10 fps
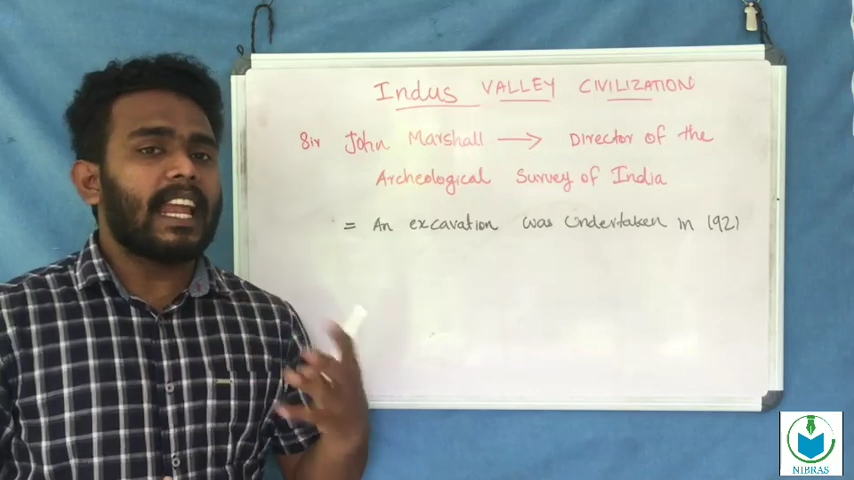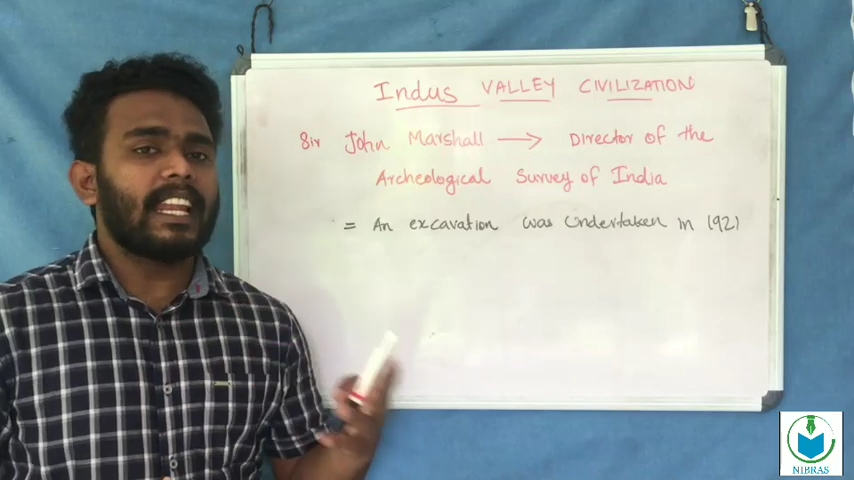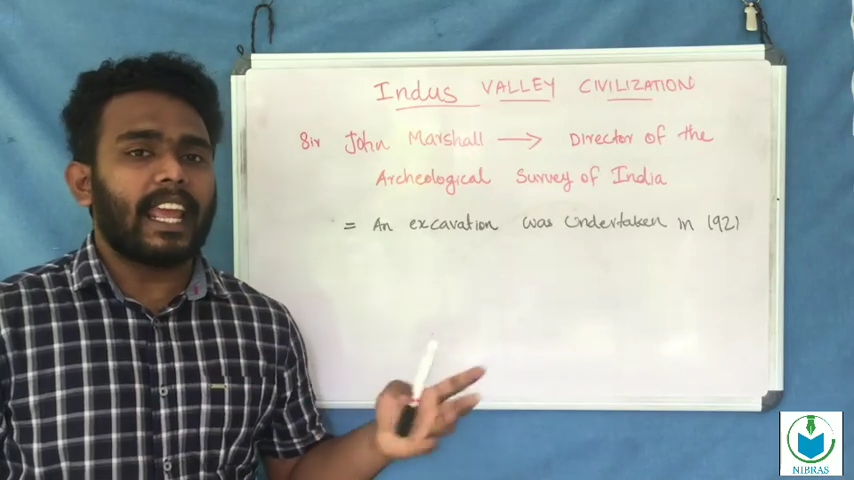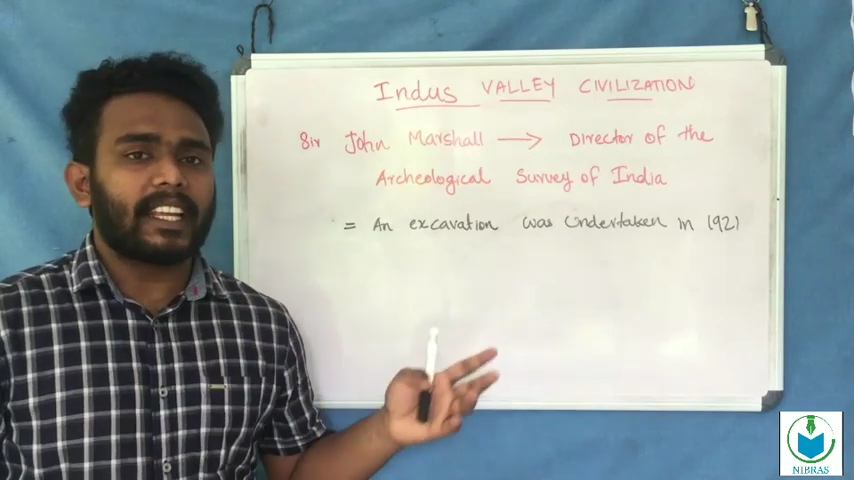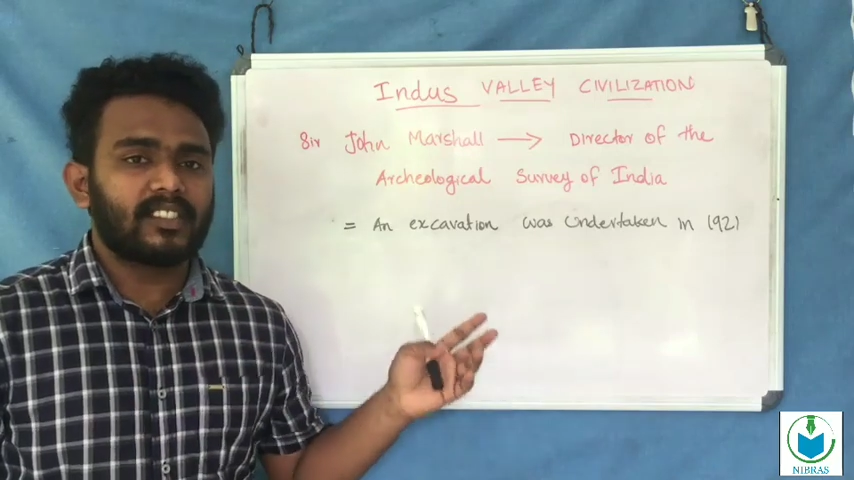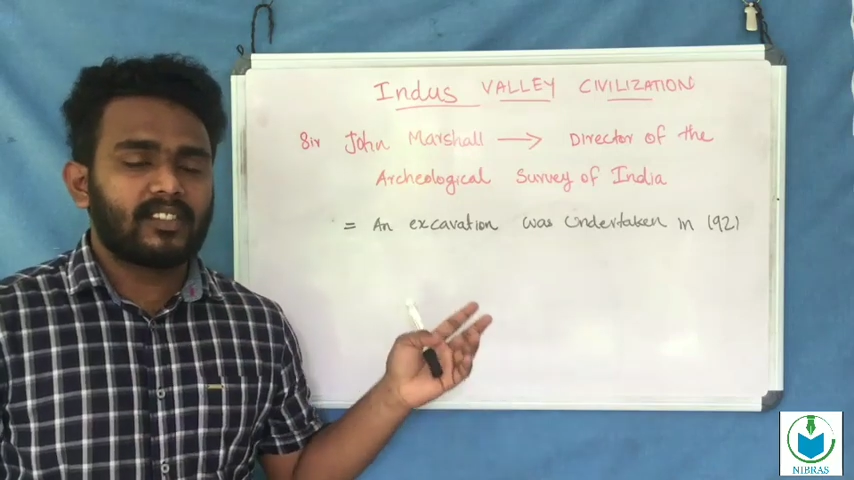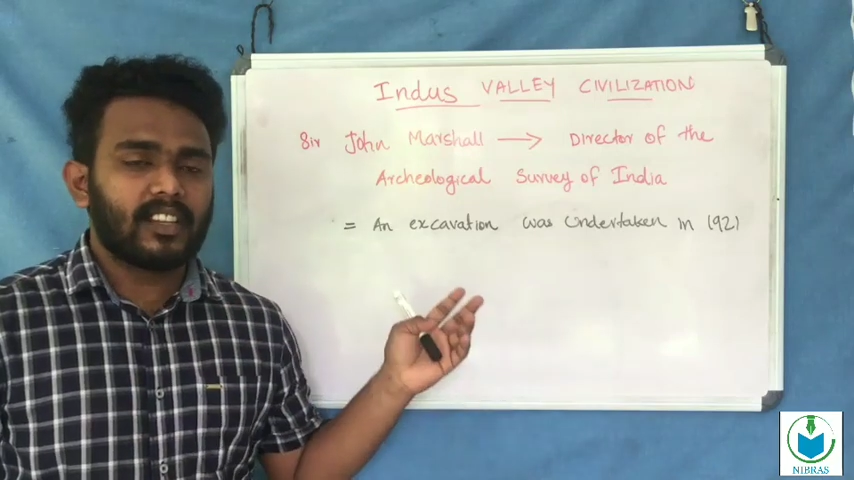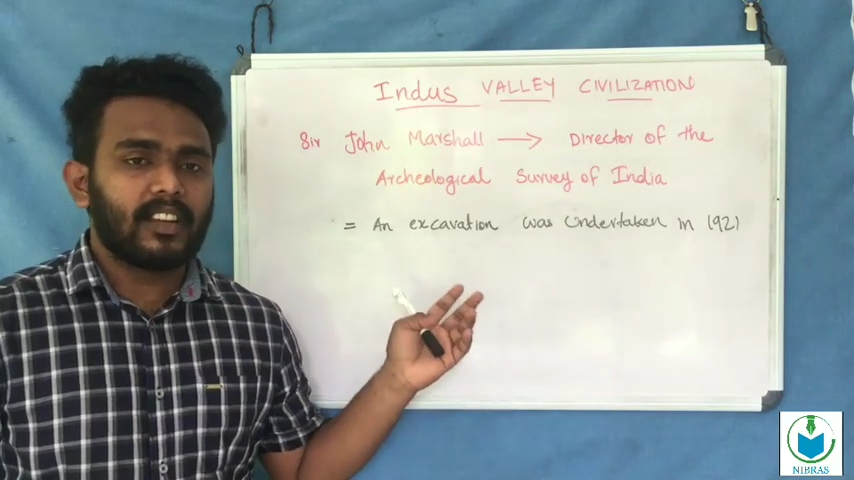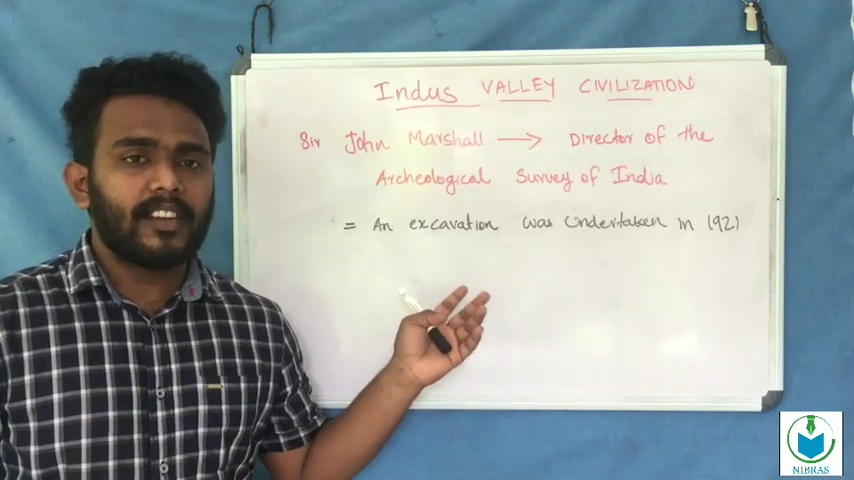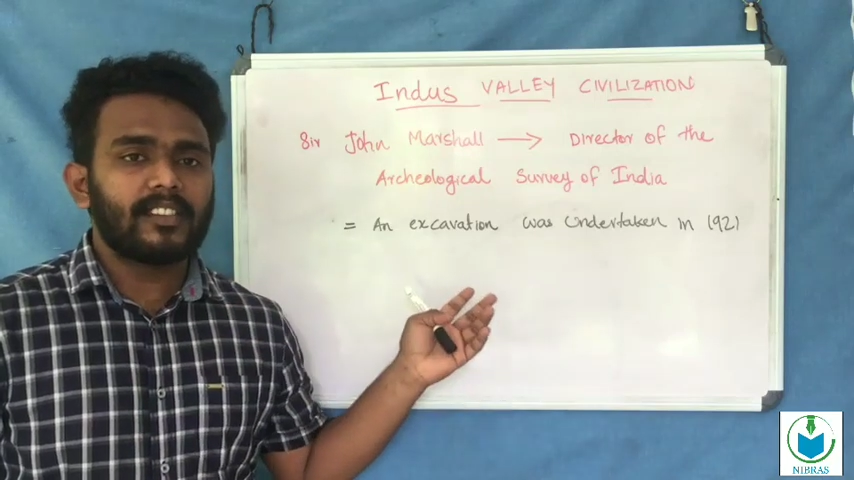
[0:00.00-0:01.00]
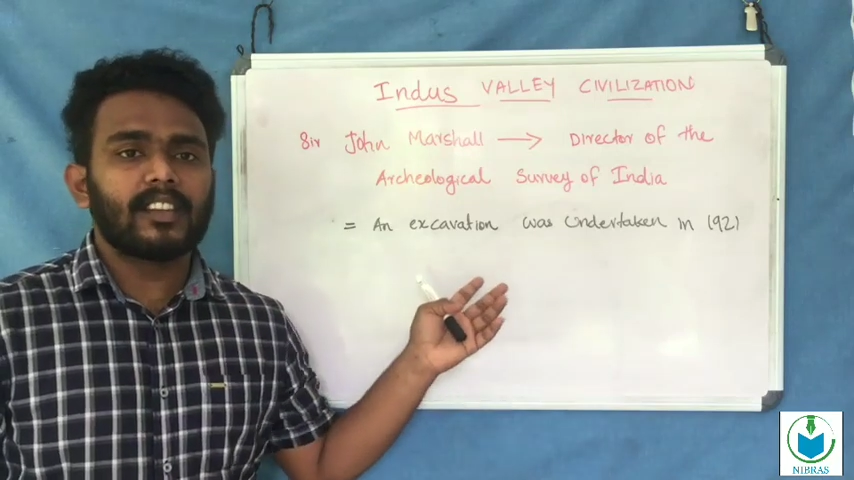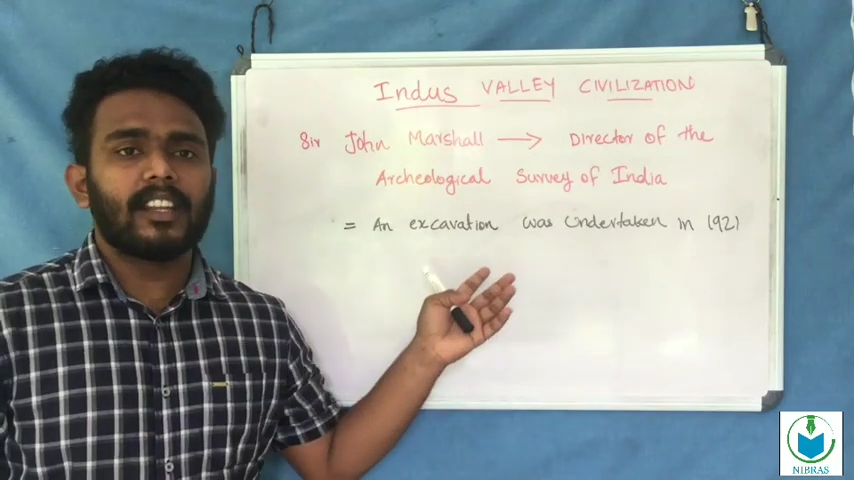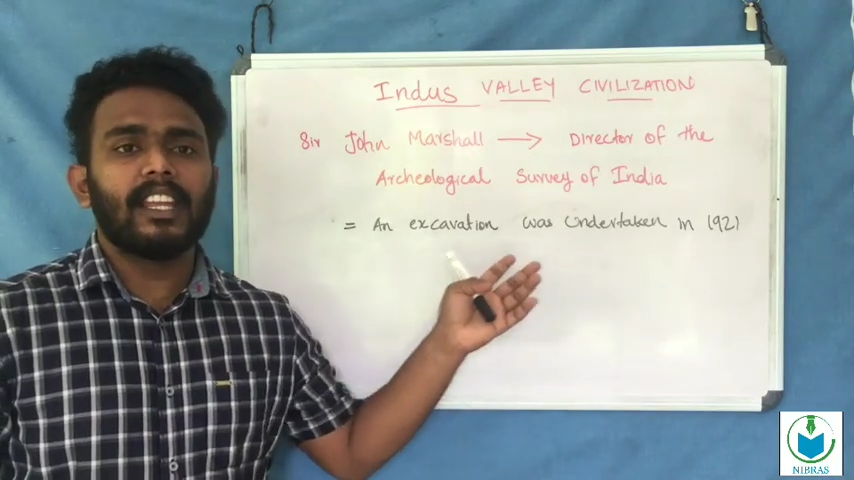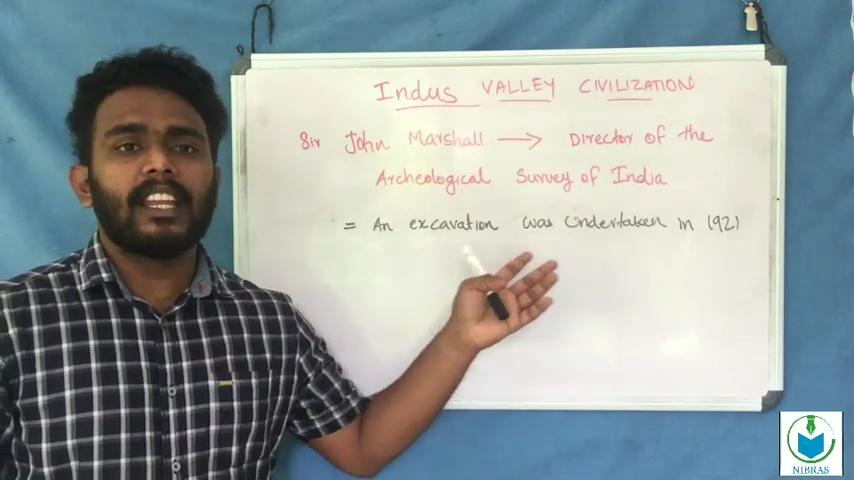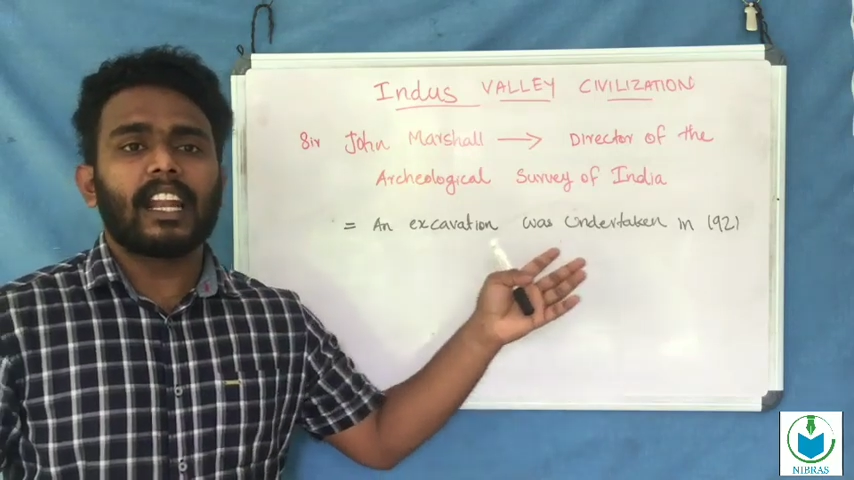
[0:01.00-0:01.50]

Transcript: an excavation in